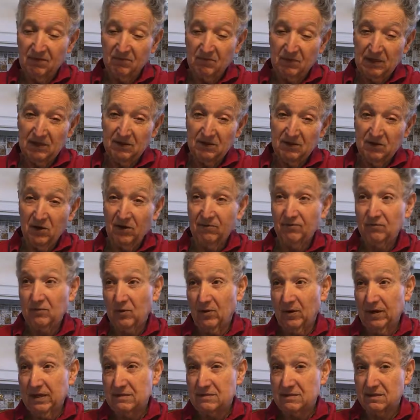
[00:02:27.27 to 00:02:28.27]
And you have
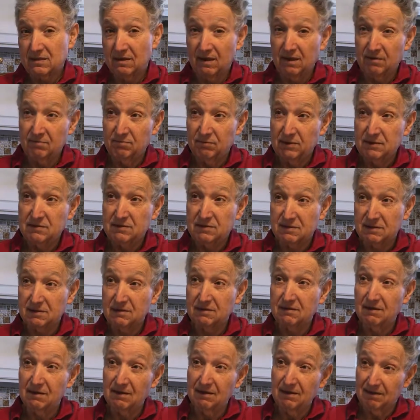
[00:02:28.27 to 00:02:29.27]
to answer A, B, C,
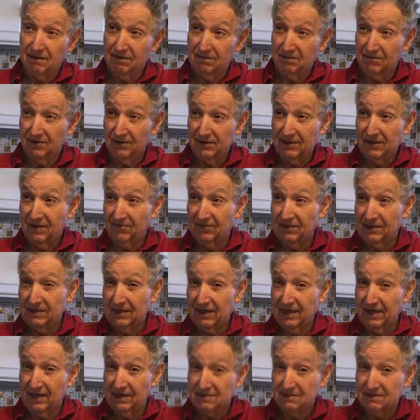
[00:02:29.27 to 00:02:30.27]
D, whatever
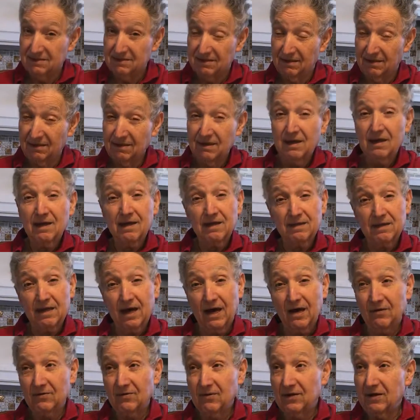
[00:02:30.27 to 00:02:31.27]
the answer.
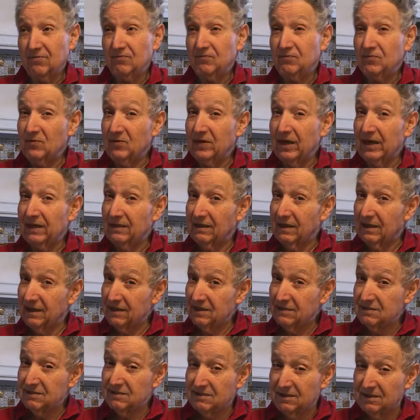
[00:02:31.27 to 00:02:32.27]
Now, if you get
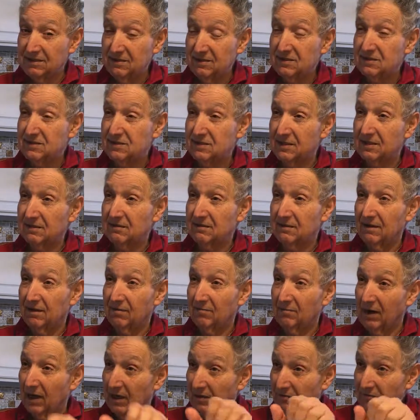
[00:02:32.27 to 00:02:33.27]
less than a certain
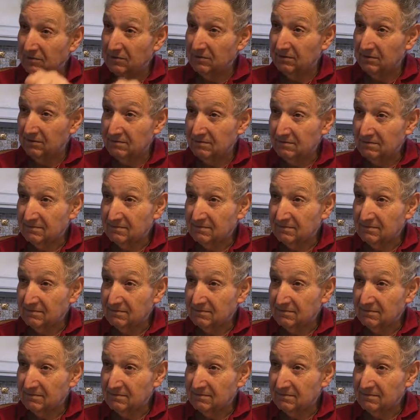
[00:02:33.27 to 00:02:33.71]
amount,